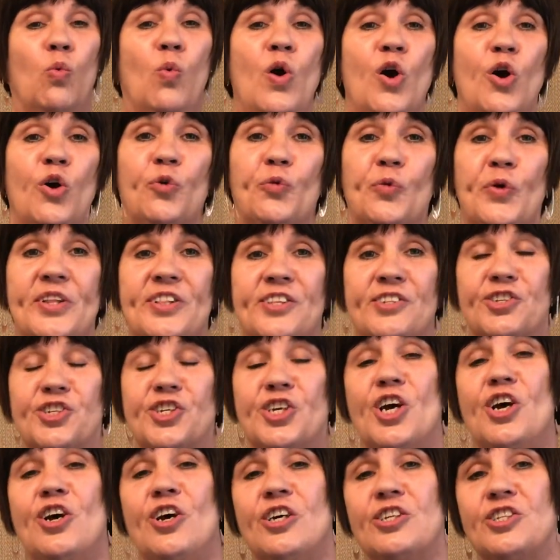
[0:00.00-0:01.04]
work with
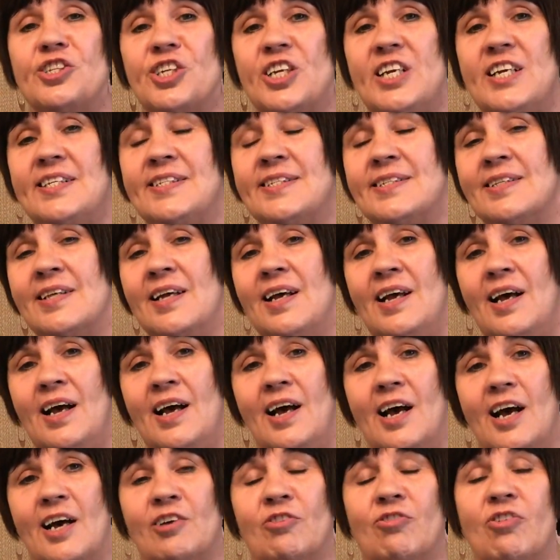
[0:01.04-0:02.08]
churches
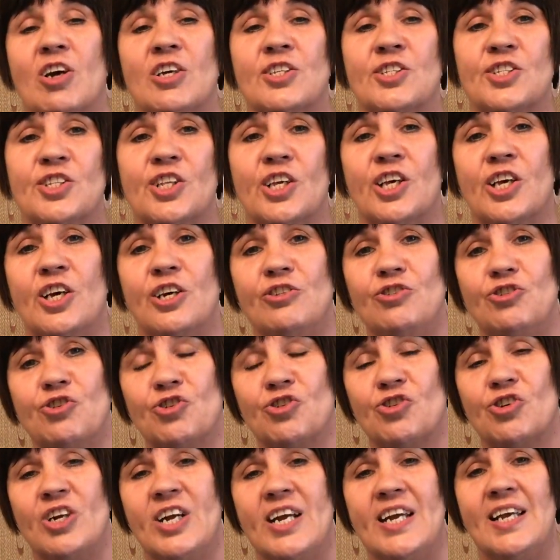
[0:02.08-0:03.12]
across the
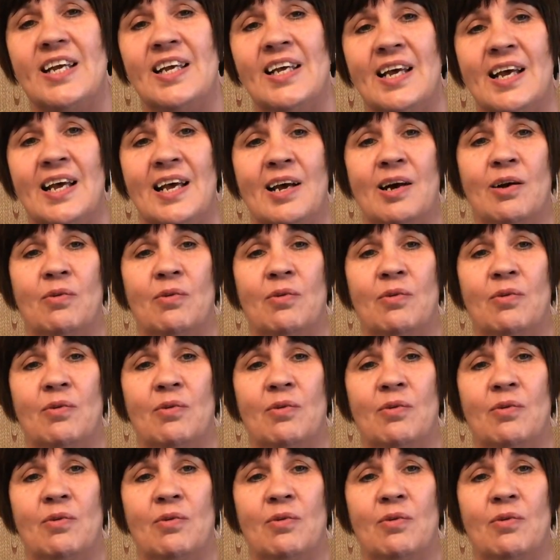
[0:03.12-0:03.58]
country